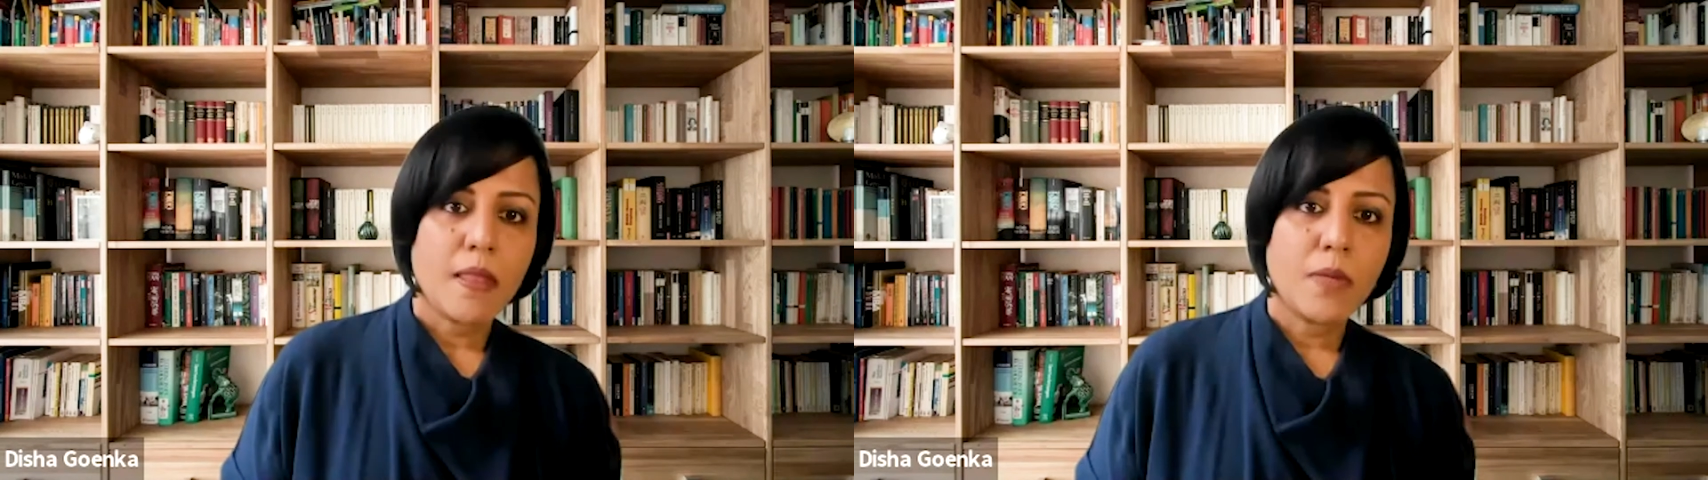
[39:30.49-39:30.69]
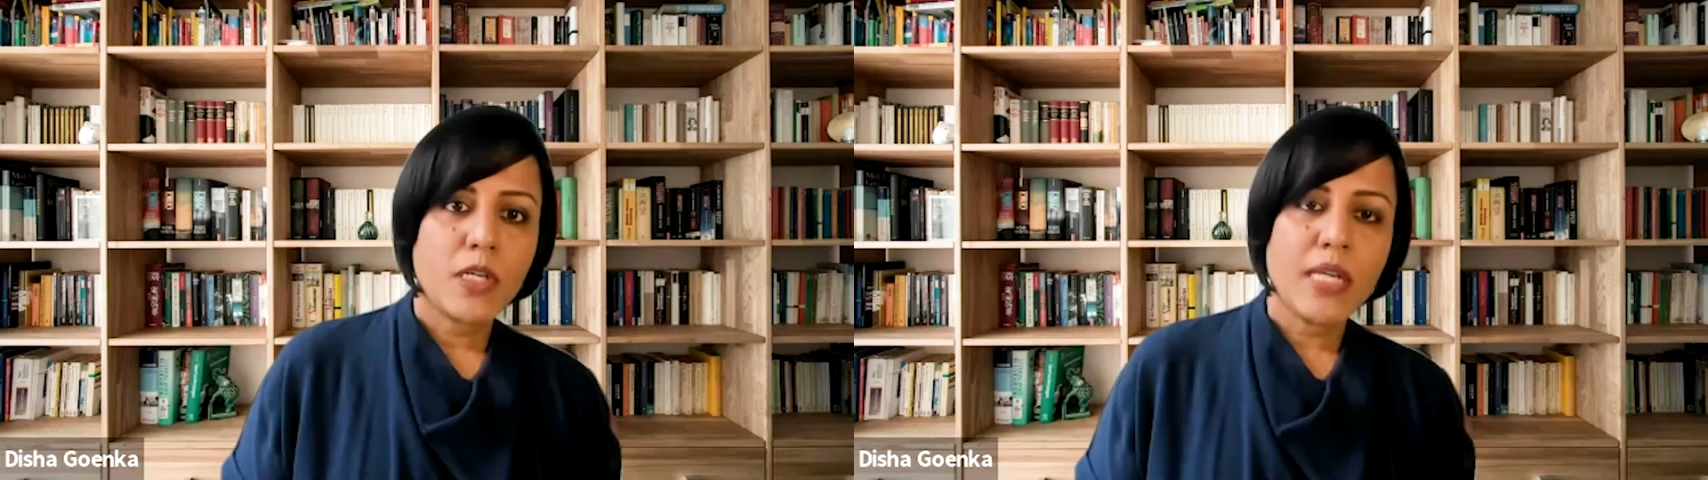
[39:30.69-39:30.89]

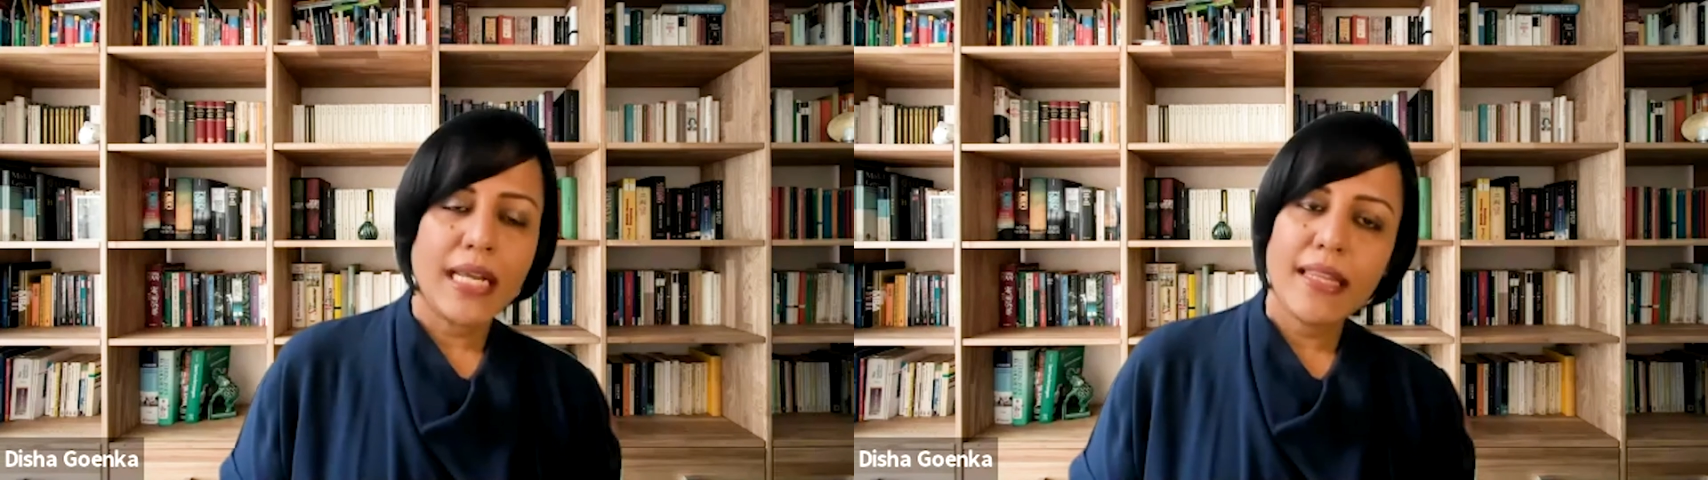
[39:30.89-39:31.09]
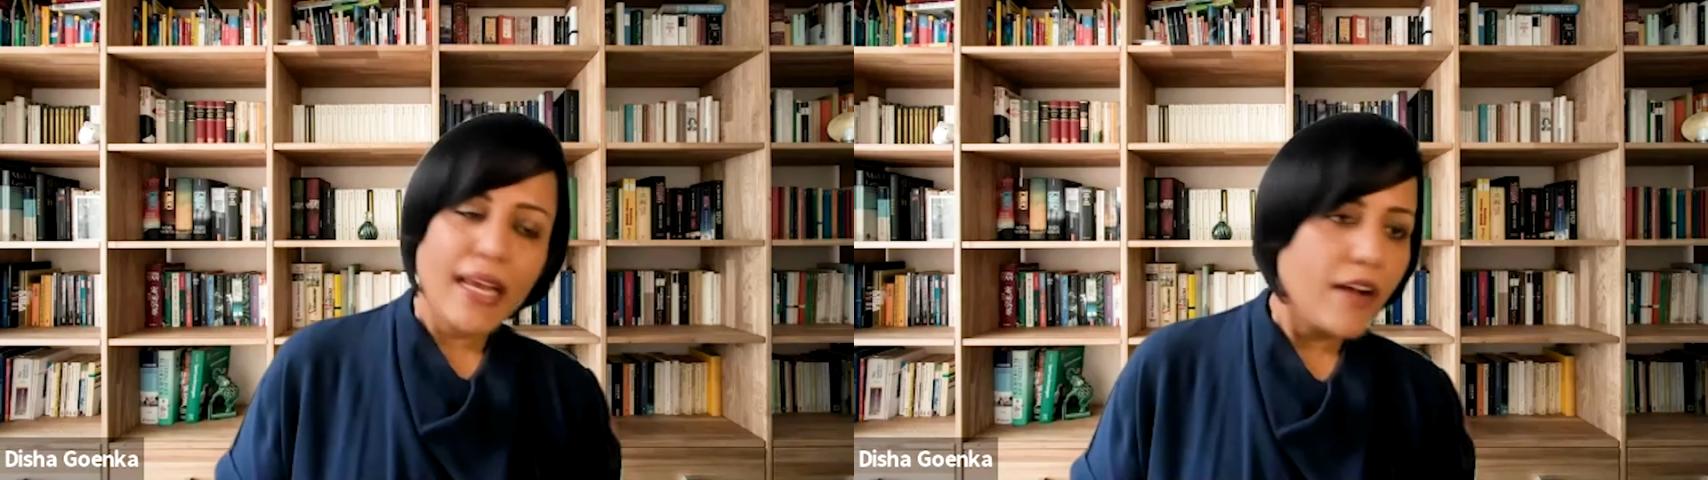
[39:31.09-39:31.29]
but
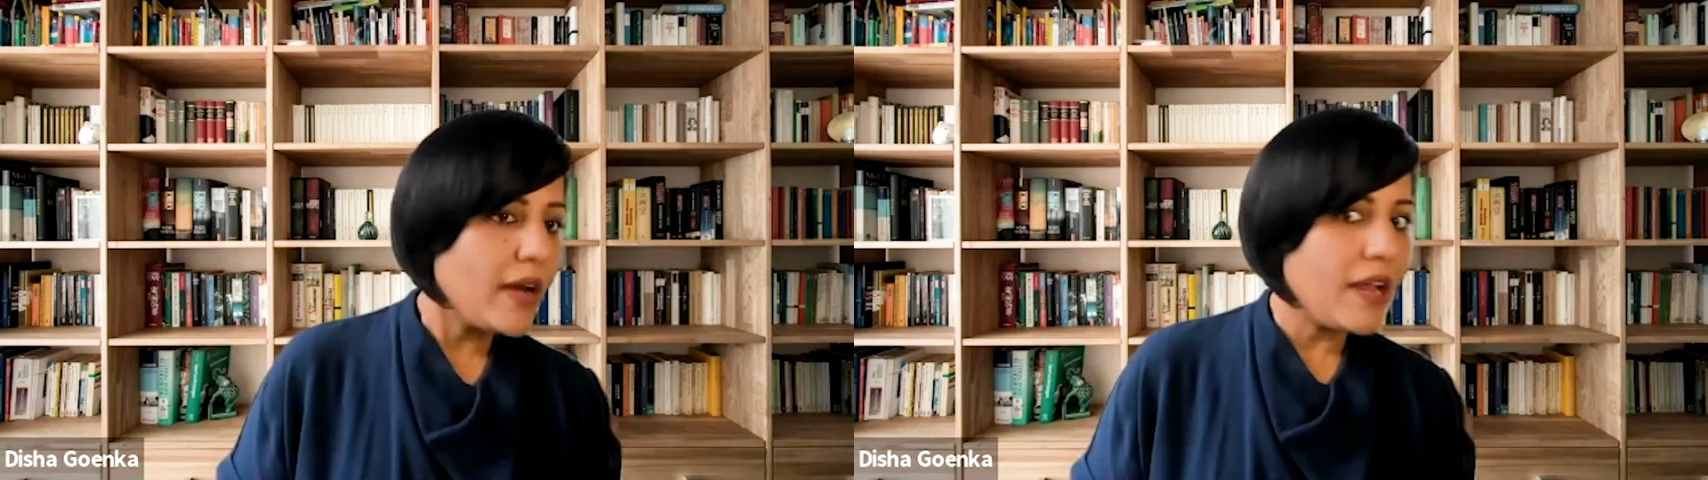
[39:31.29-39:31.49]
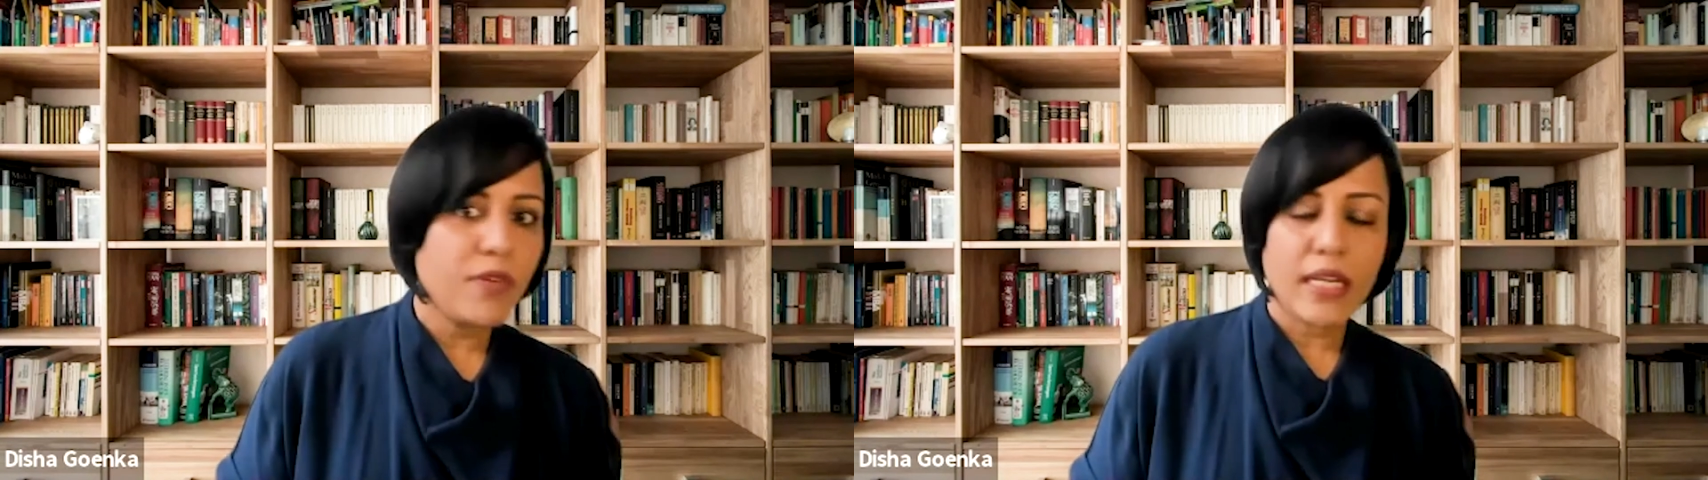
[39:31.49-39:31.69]
in
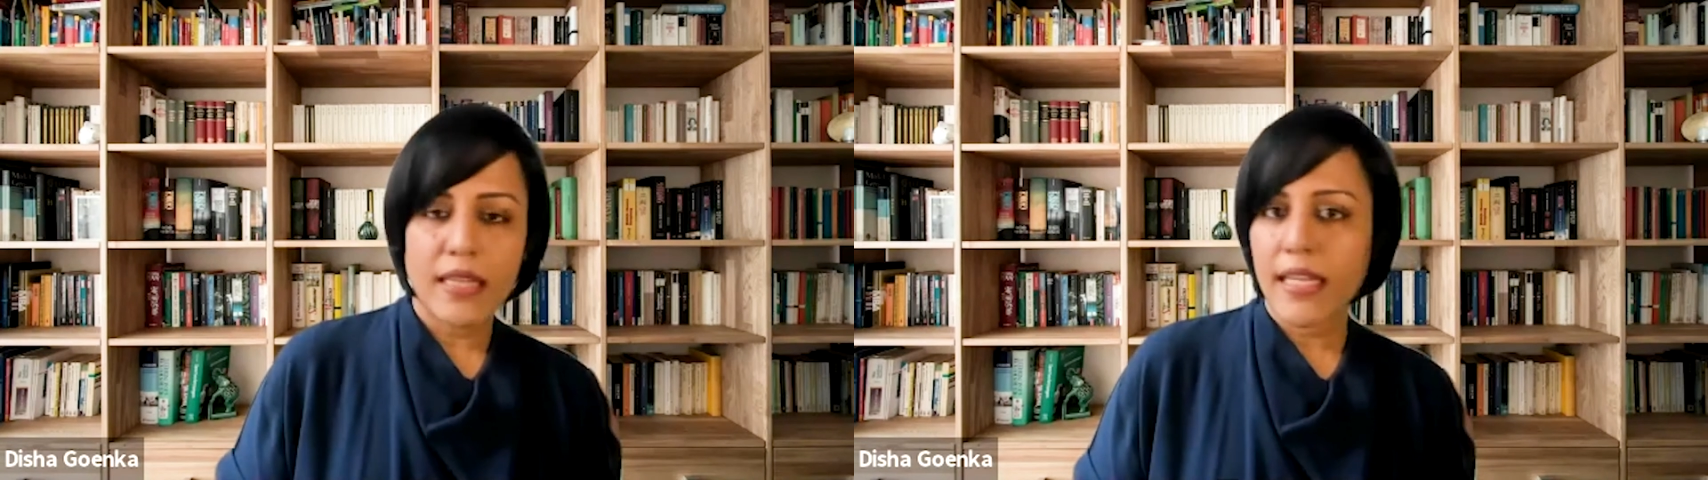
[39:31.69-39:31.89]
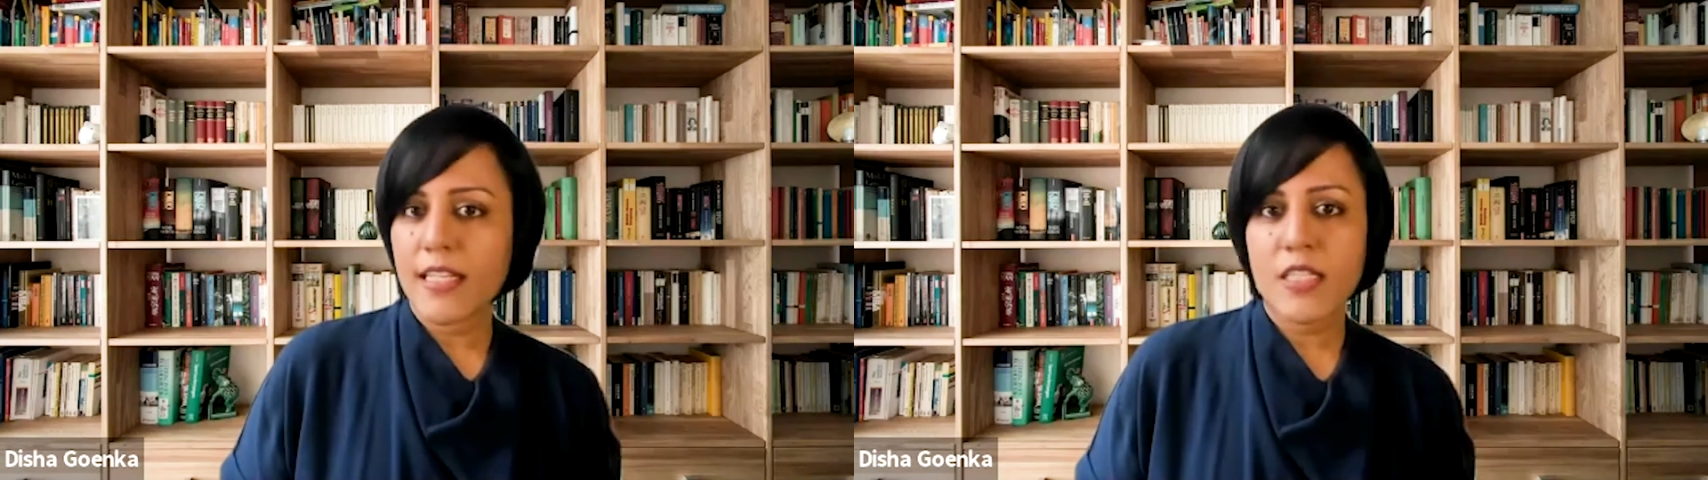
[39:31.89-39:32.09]

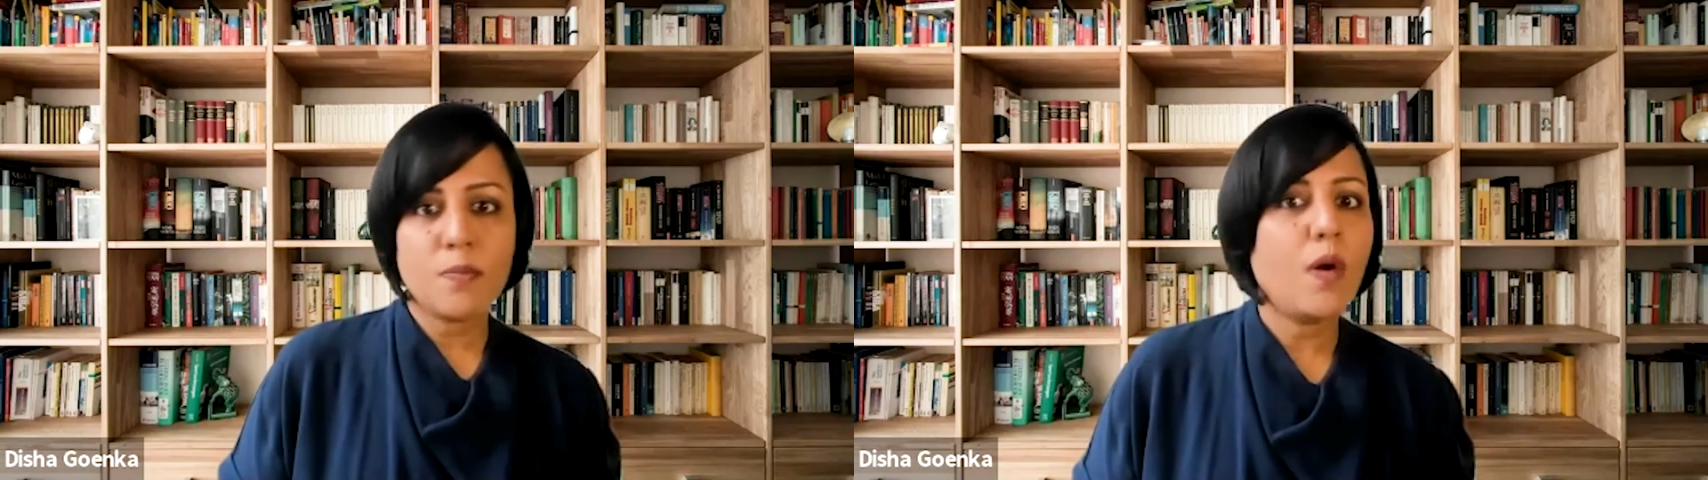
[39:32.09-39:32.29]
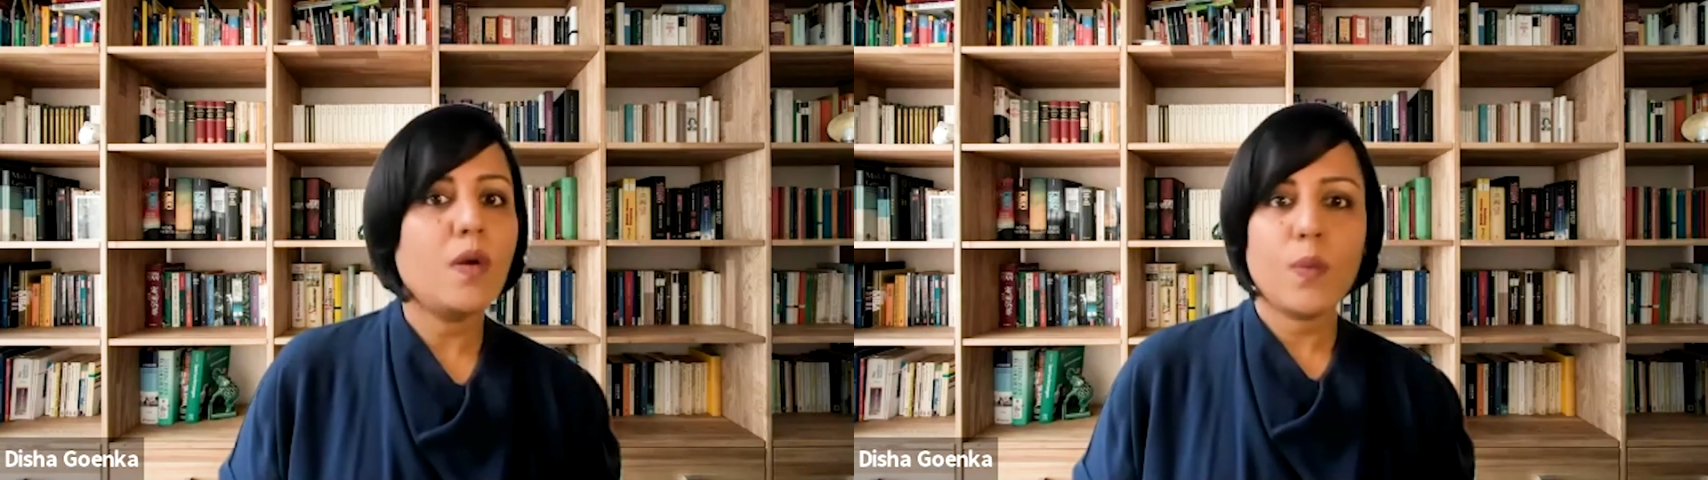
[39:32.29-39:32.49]
their
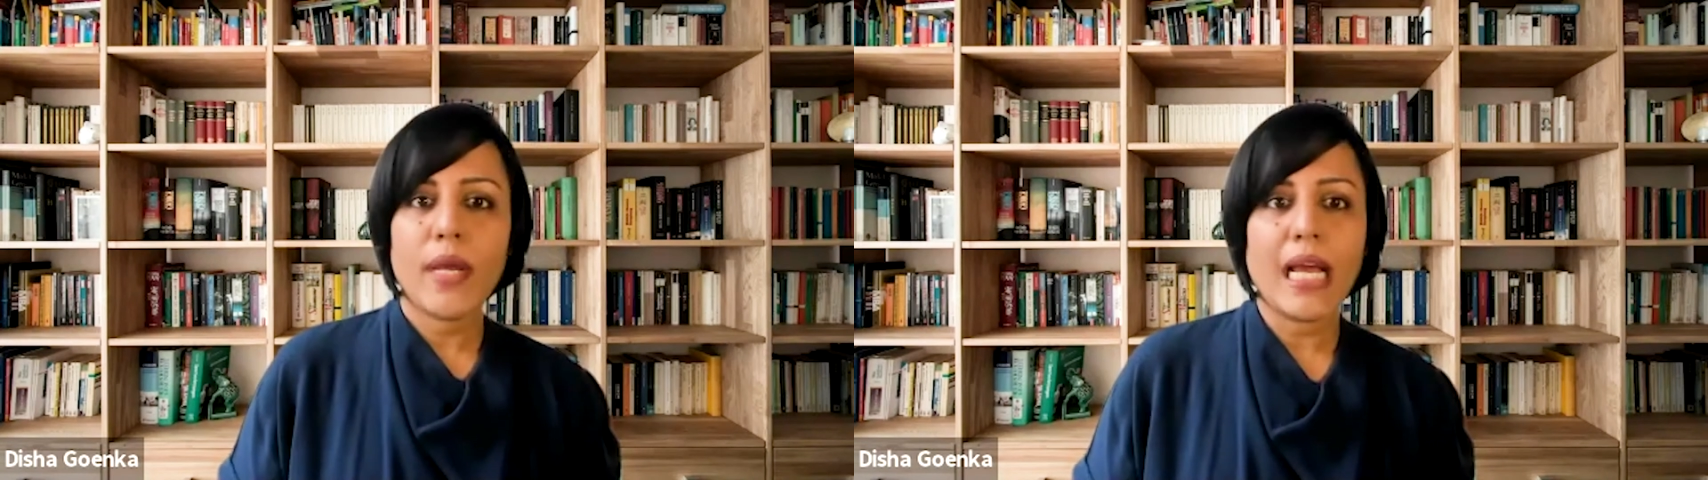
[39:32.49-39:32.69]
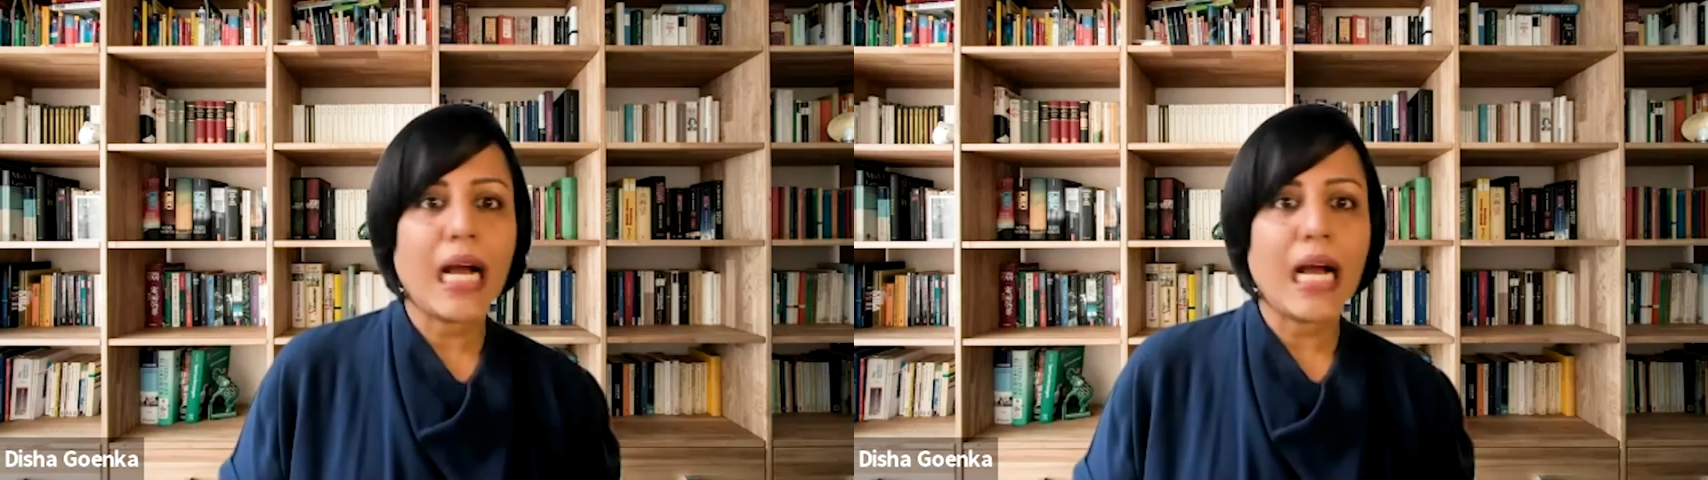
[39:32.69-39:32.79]
small way,